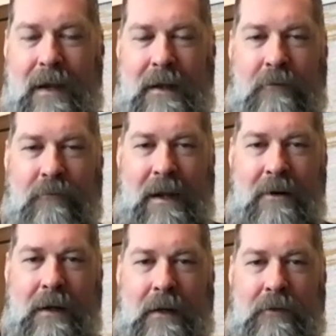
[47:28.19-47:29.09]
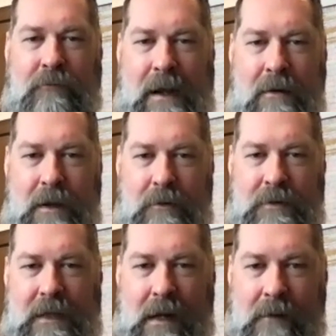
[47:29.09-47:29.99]
And it's rare that you
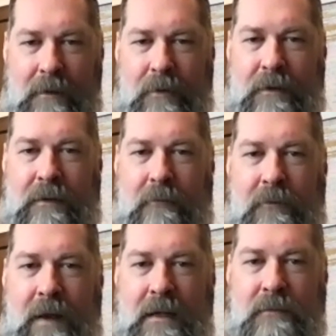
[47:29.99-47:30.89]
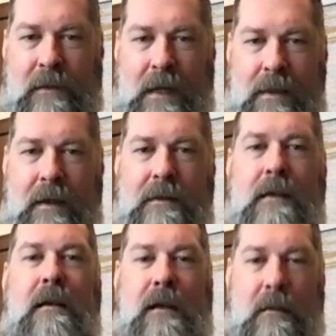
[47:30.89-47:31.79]
see all of them with the same facts, but like things
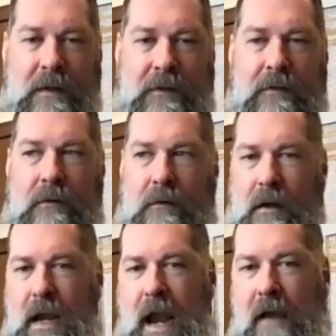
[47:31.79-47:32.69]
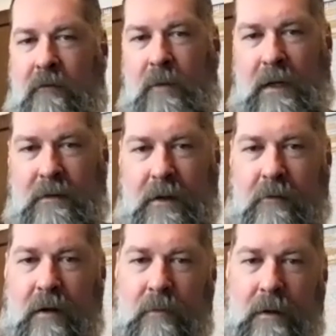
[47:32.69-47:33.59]
like the Nimitz, everybody's in
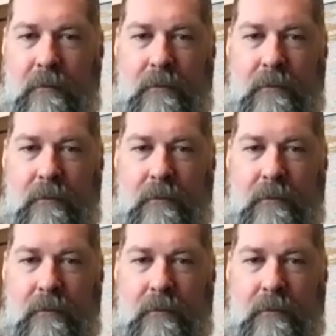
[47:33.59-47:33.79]
agreement.